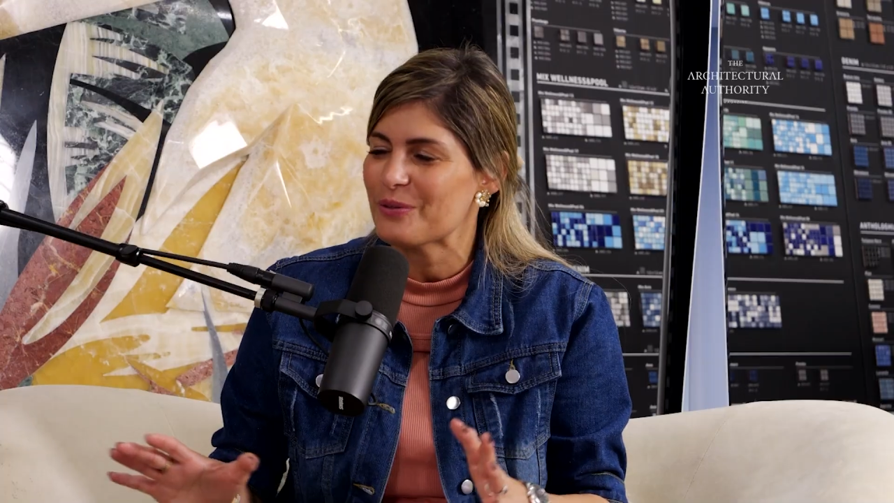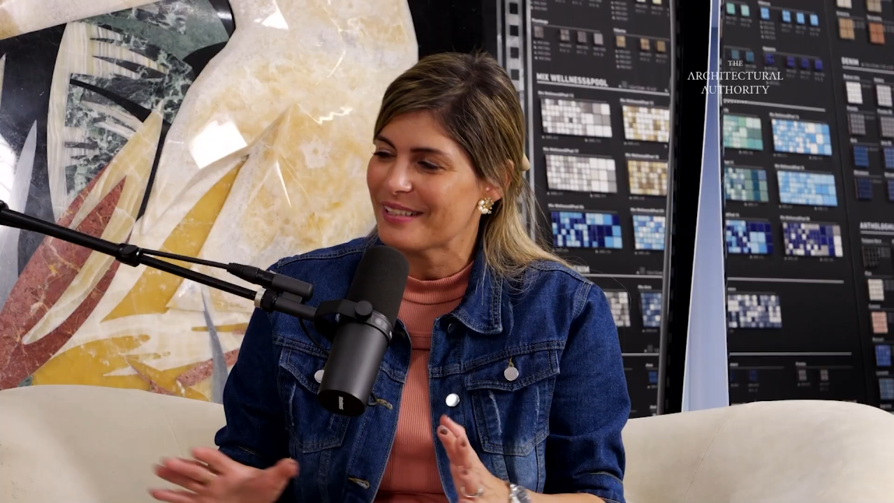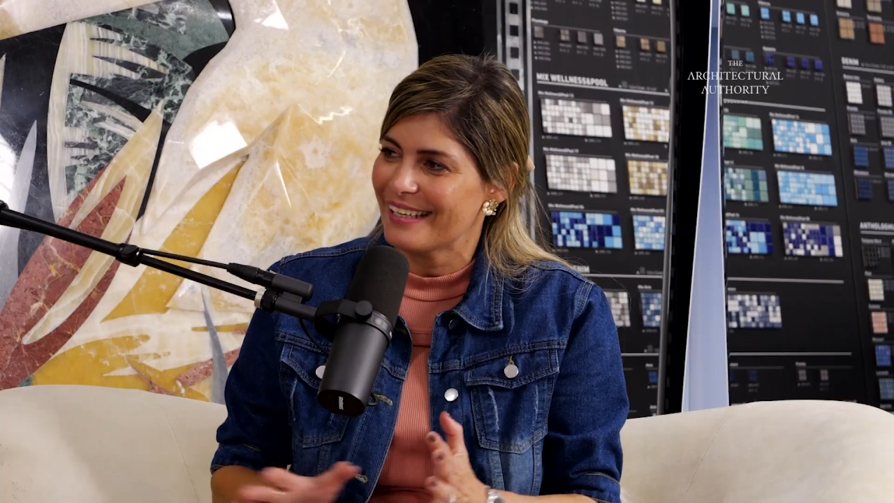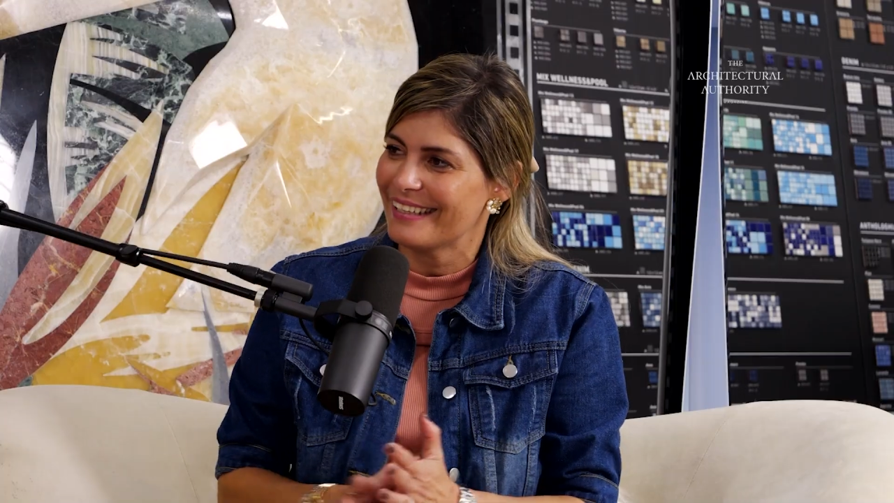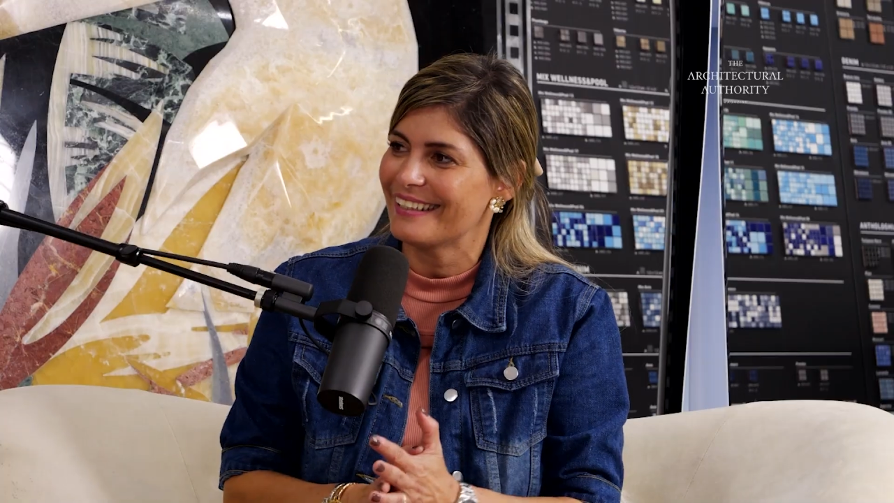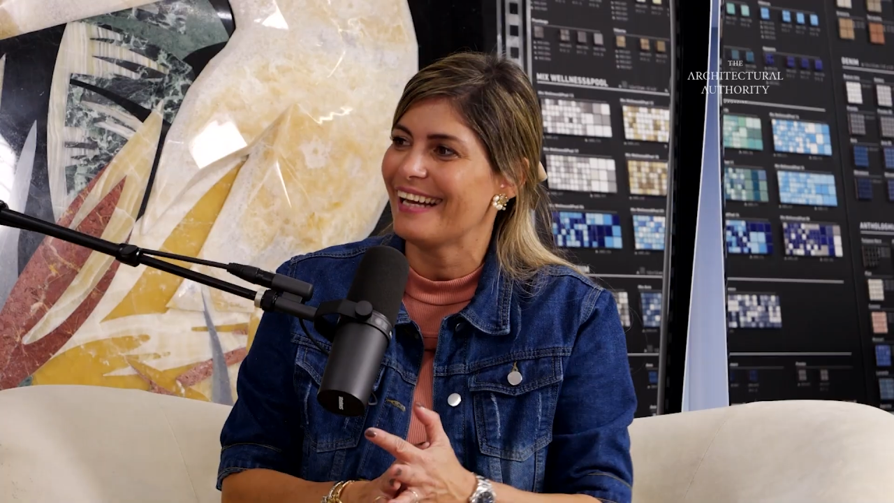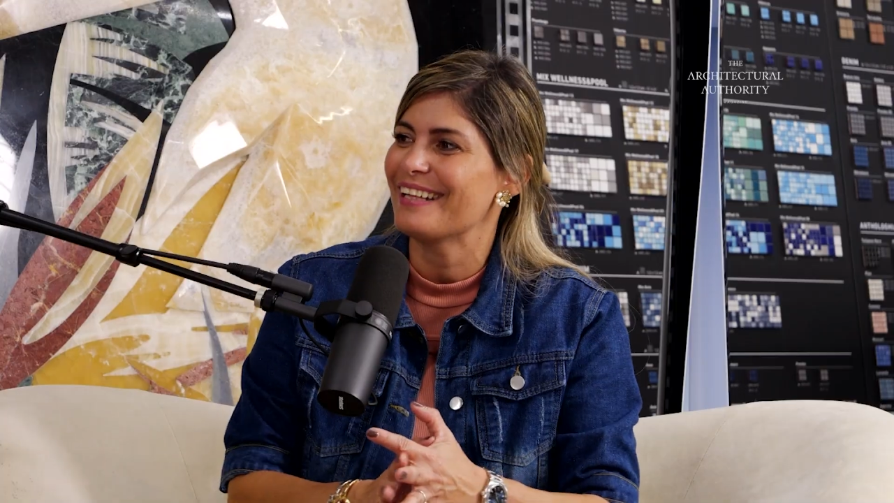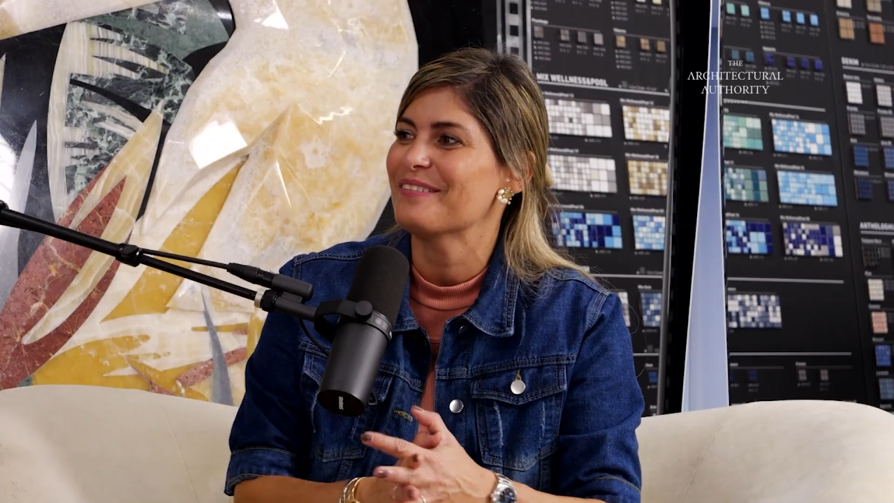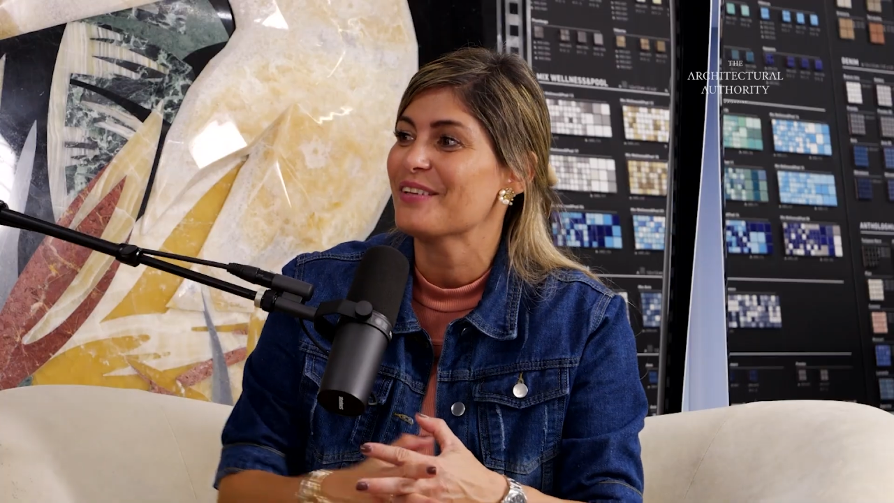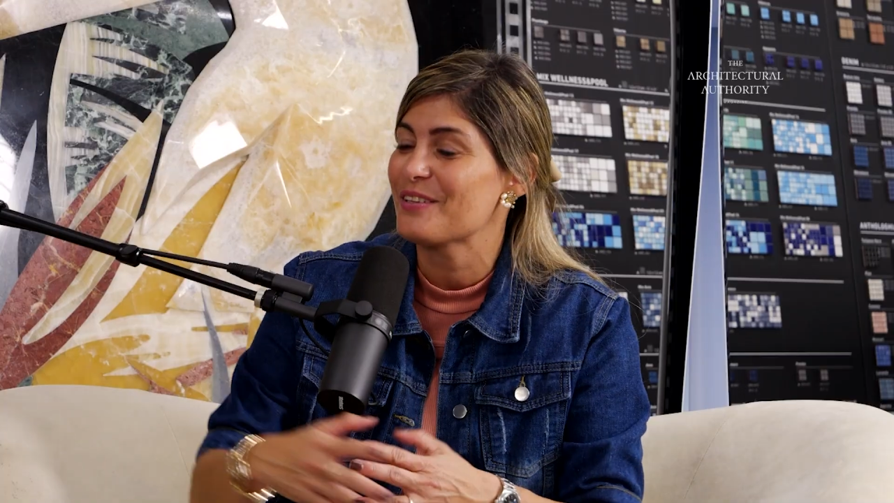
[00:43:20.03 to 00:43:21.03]
like
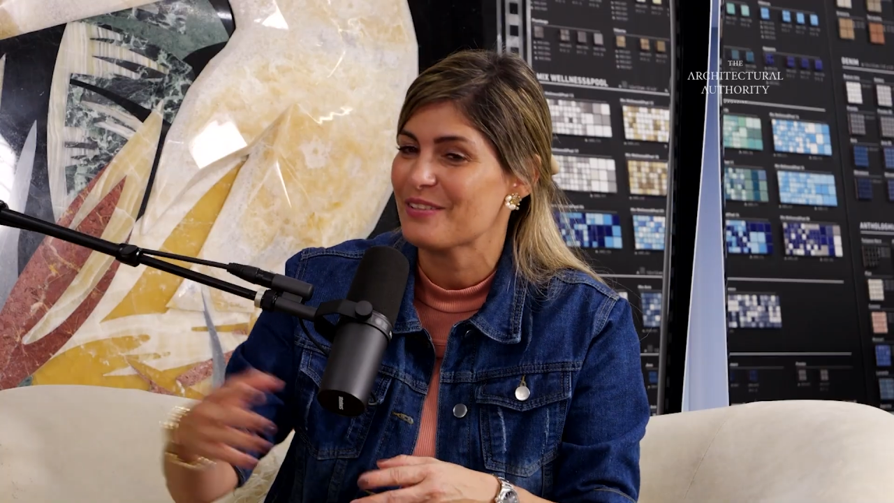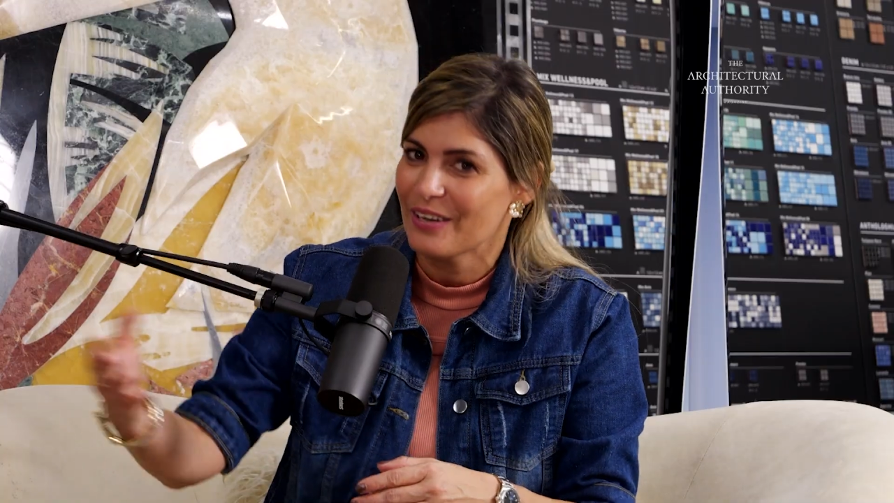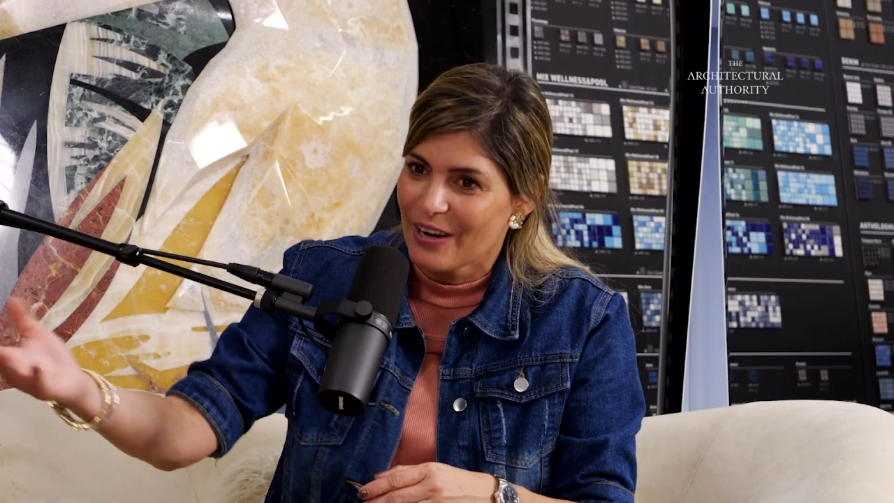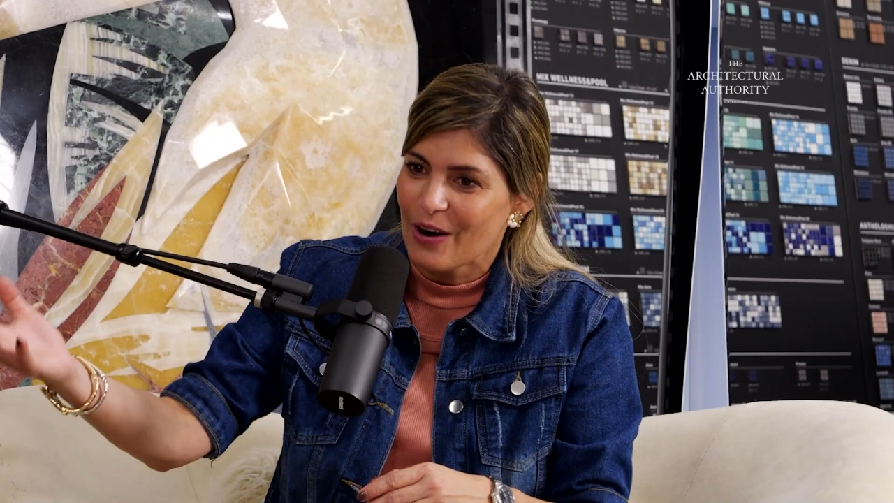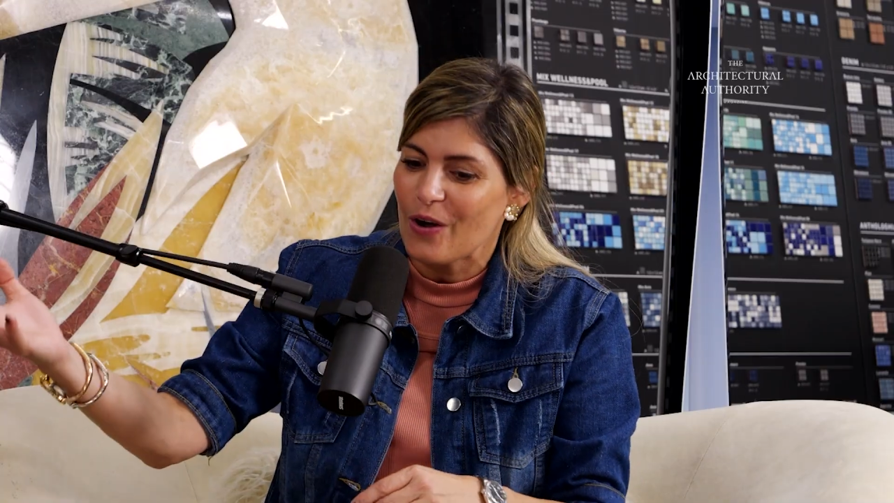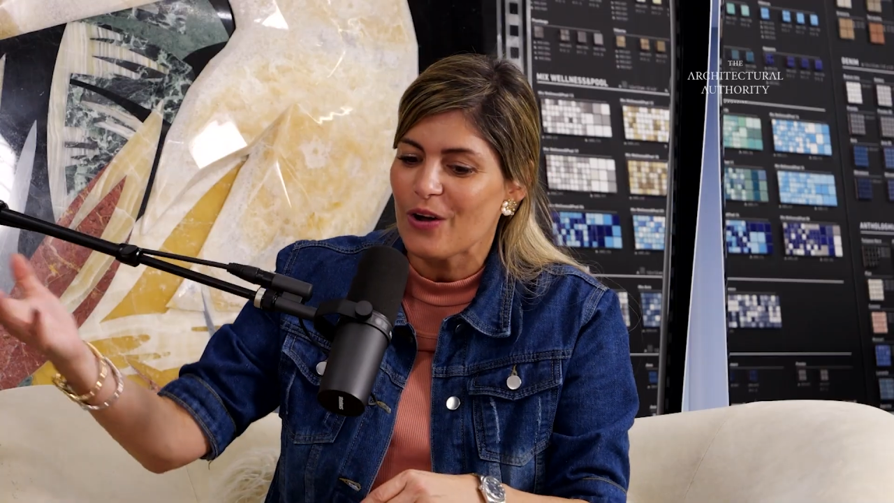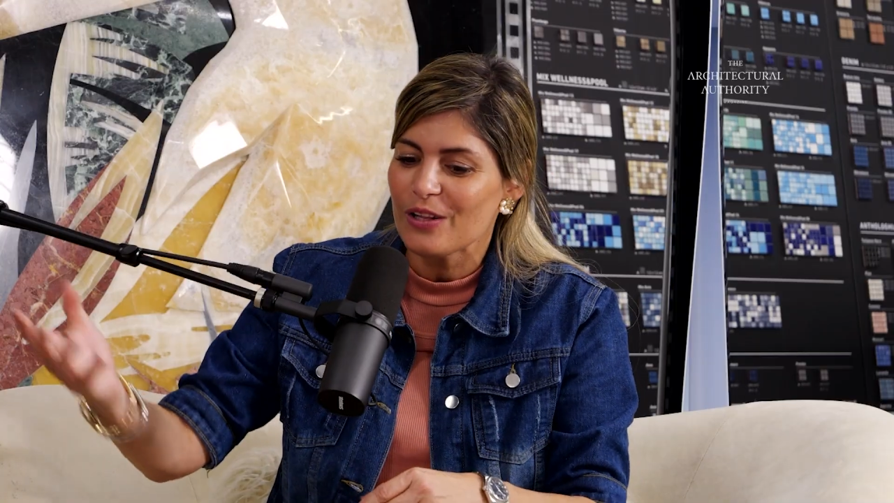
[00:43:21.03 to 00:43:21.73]
that because all